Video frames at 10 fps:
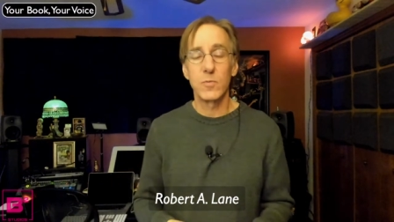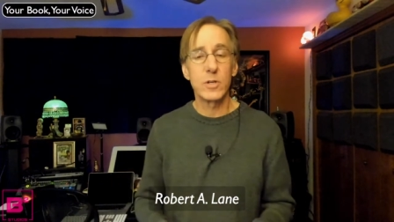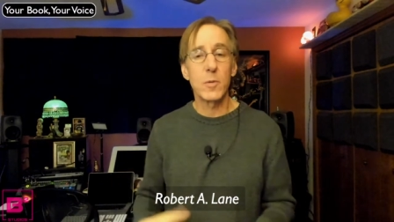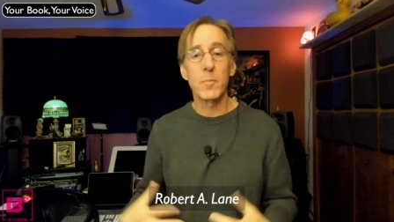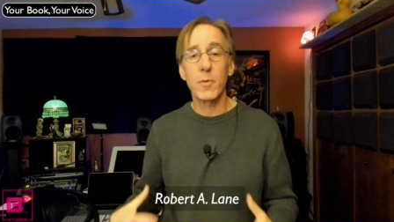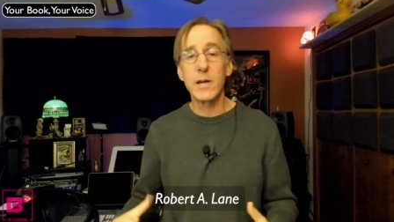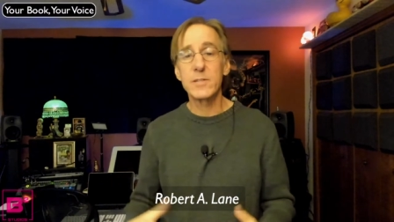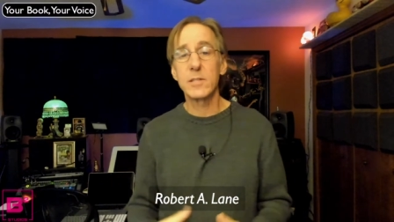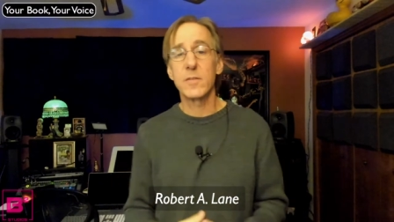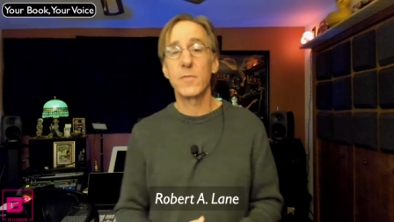When you're
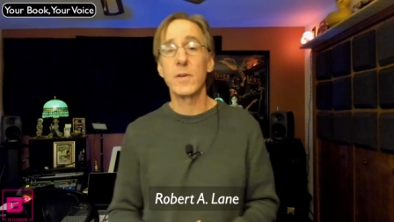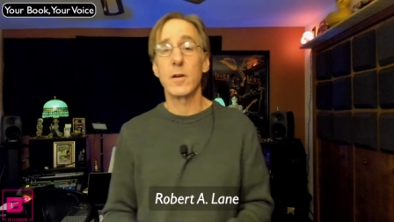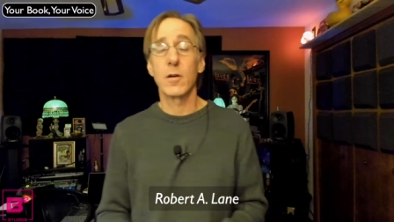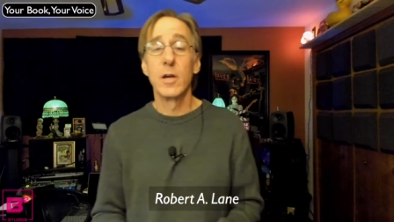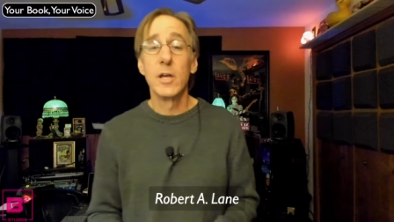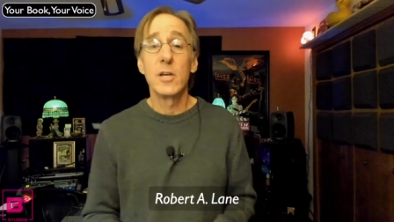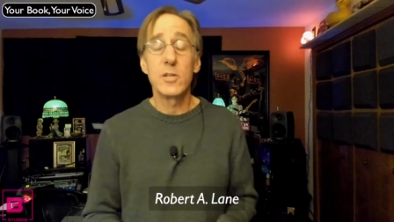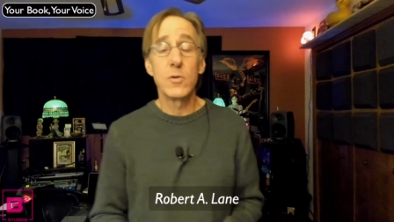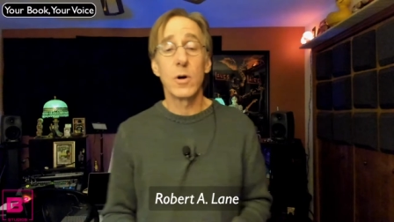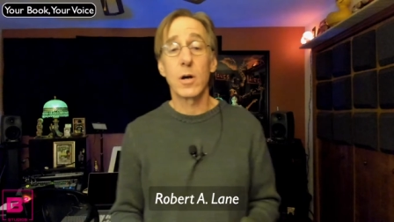embracing the fear,
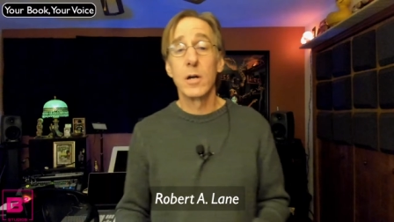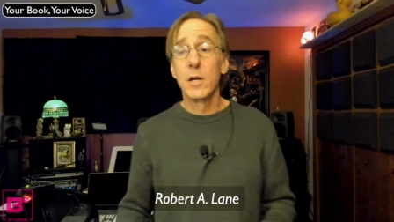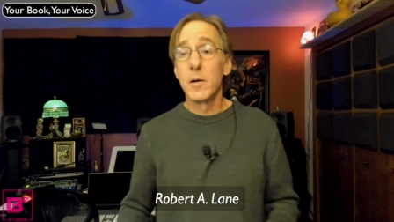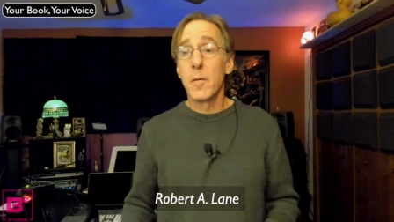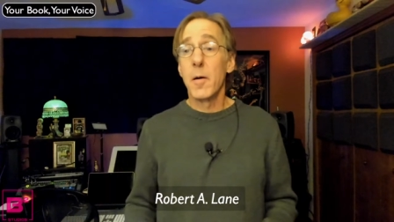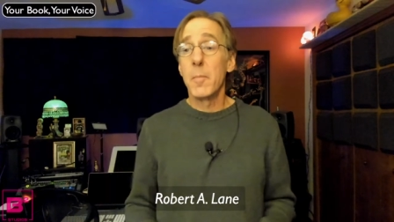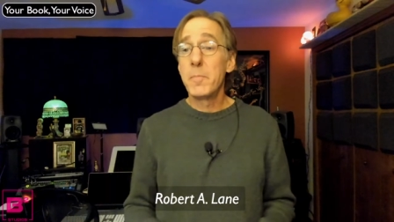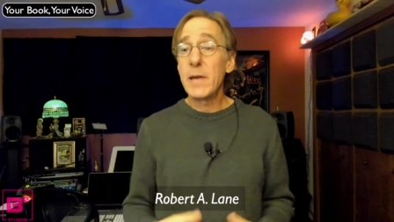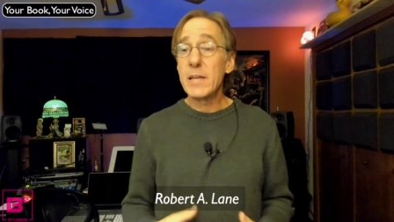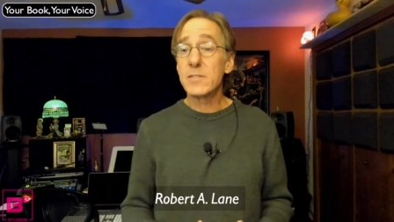you are
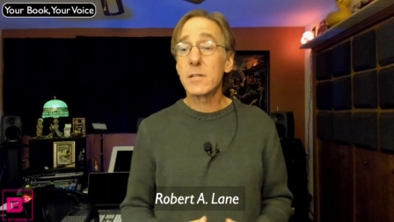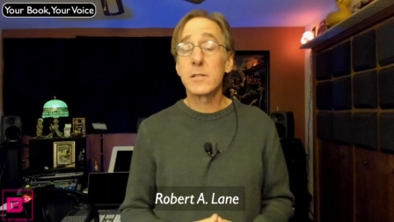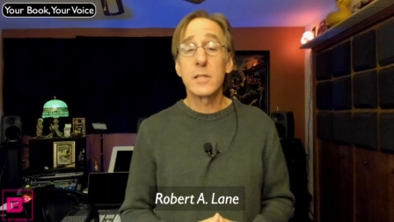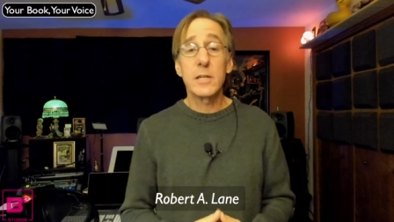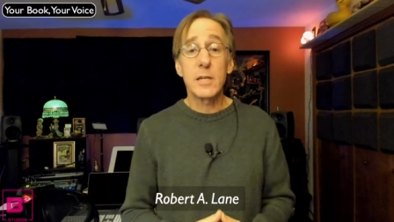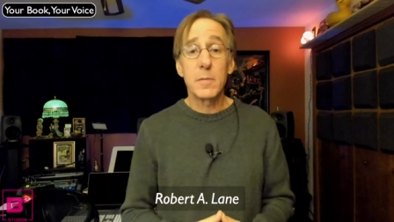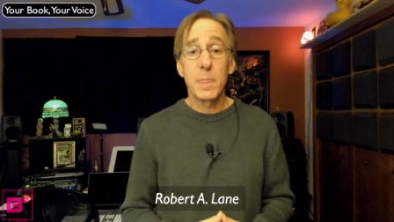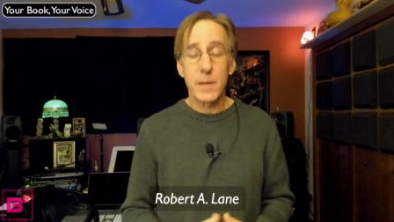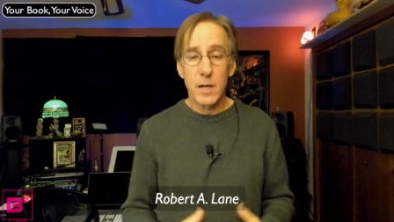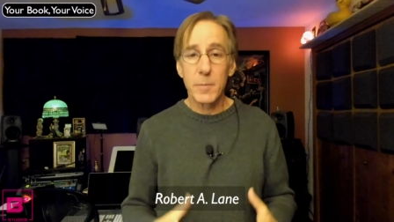basically
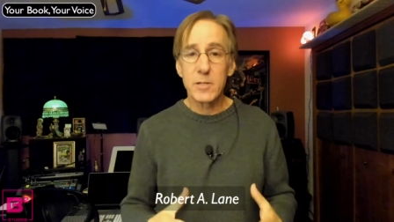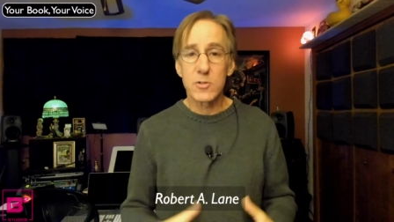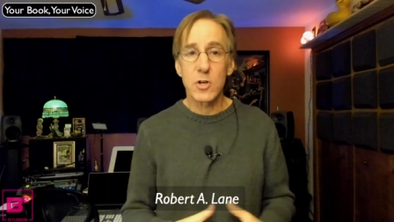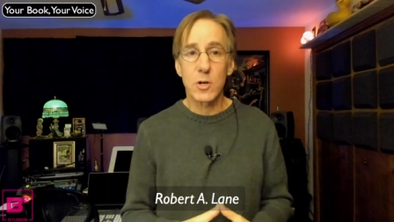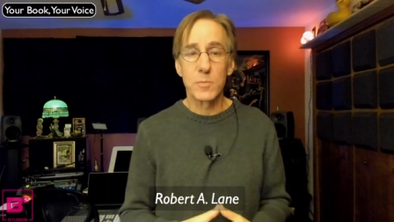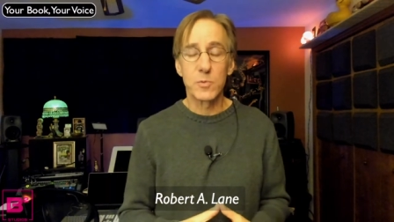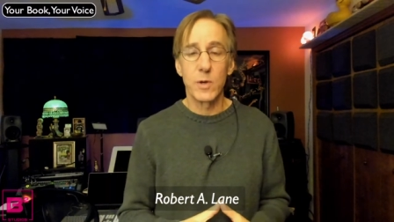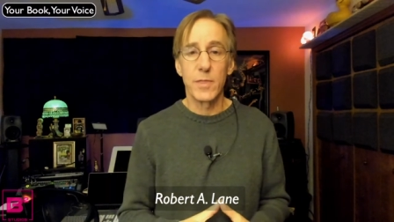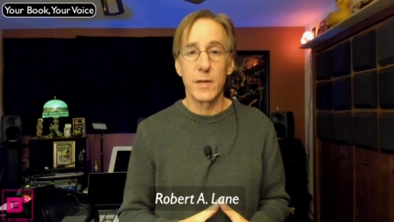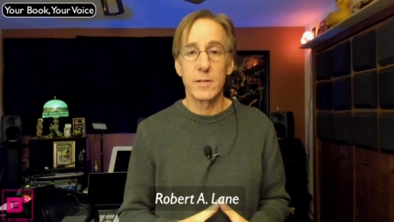coming to terms
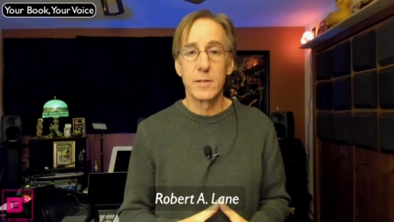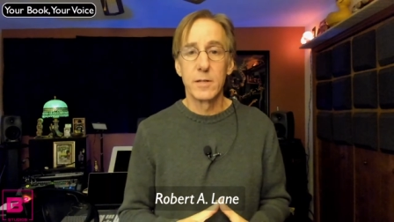with it.